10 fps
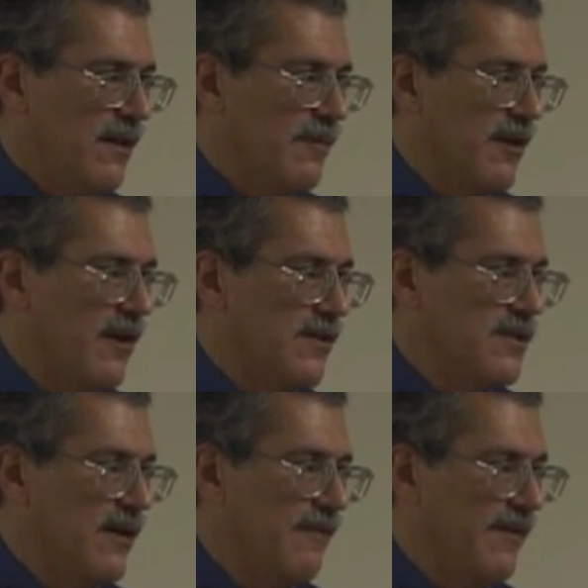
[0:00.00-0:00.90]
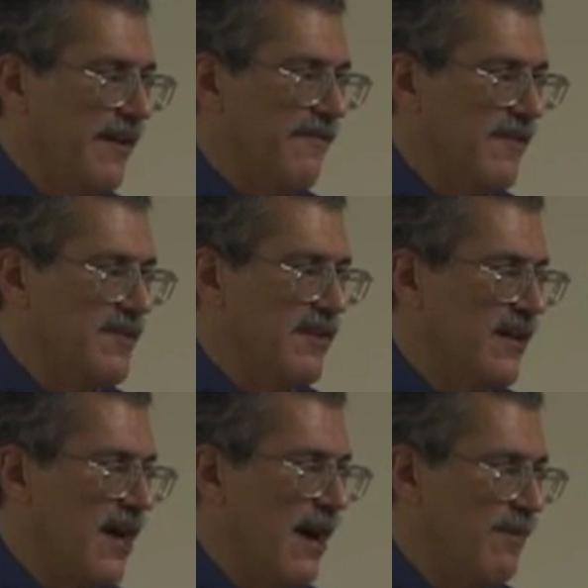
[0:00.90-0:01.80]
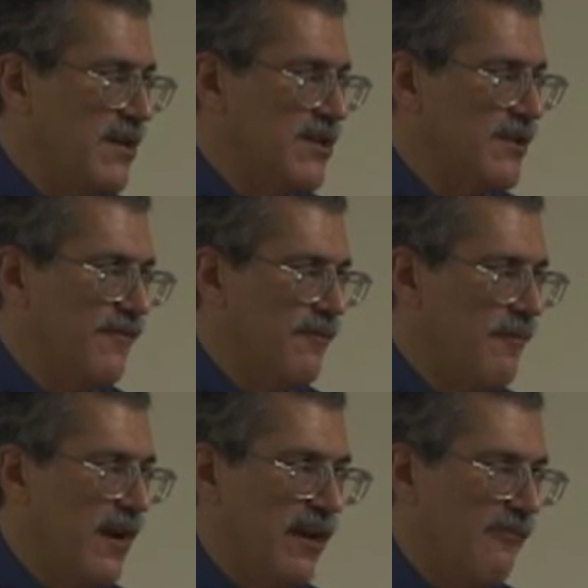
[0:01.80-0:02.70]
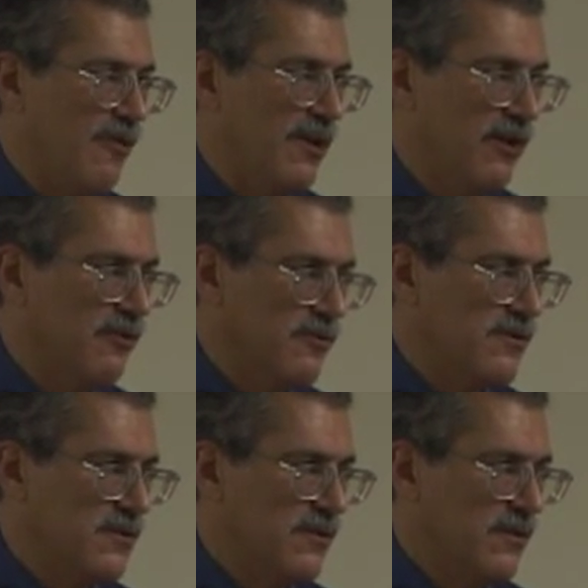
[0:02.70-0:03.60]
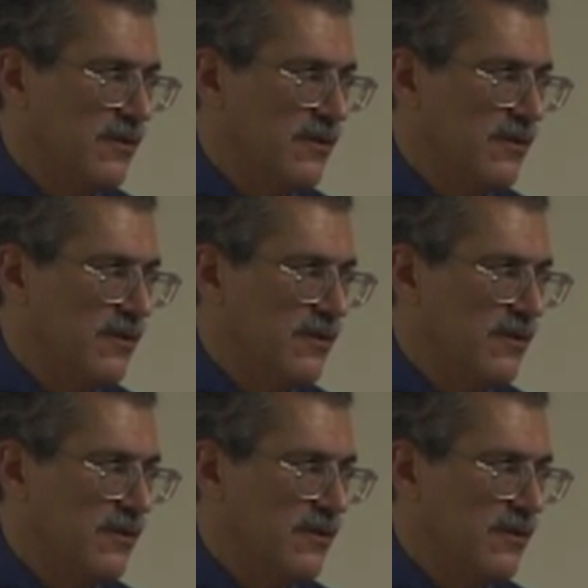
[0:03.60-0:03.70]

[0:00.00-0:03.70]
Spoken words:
because if it's in the competition for money, we lose.